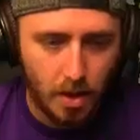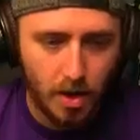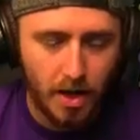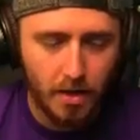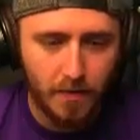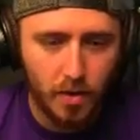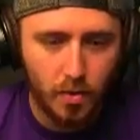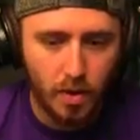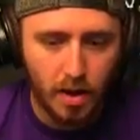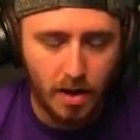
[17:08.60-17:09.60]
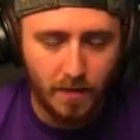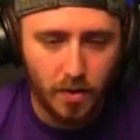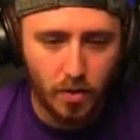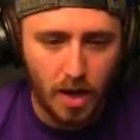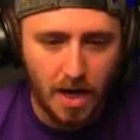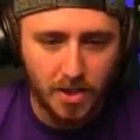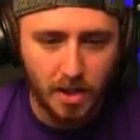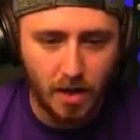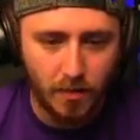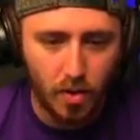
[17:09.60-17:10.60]
Oh, and if you actually
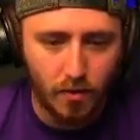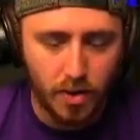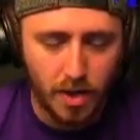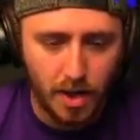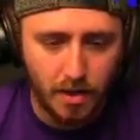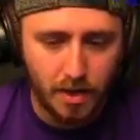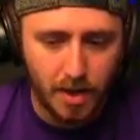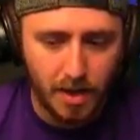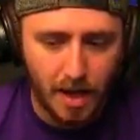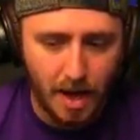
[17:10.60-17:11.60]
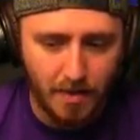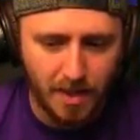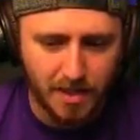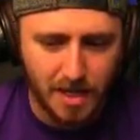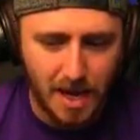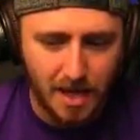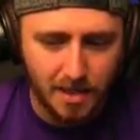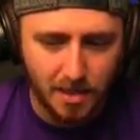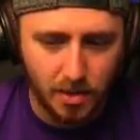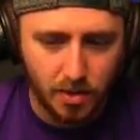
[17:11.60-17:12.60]
hover over it and hit, I think it's
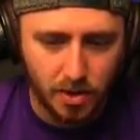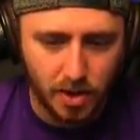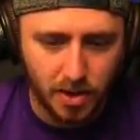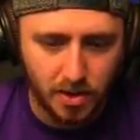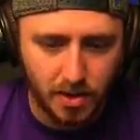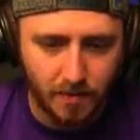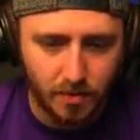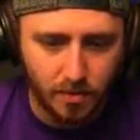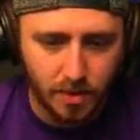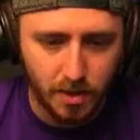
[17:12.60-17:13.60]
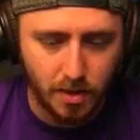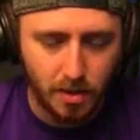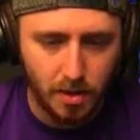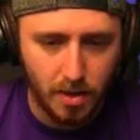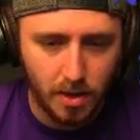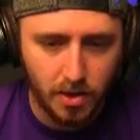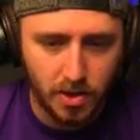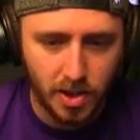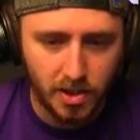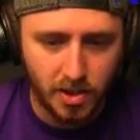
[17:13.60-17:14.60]
X, and you can change the difficulty. You should
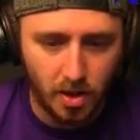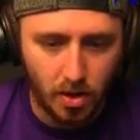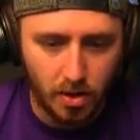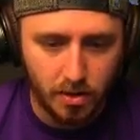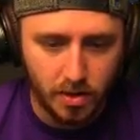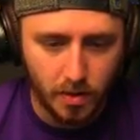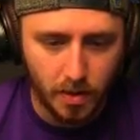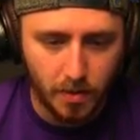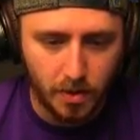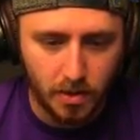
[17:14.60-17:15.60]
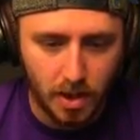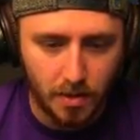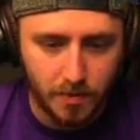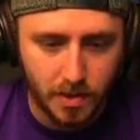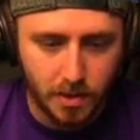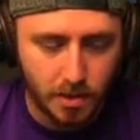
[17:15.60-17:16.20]
change it to hard so you get better drops.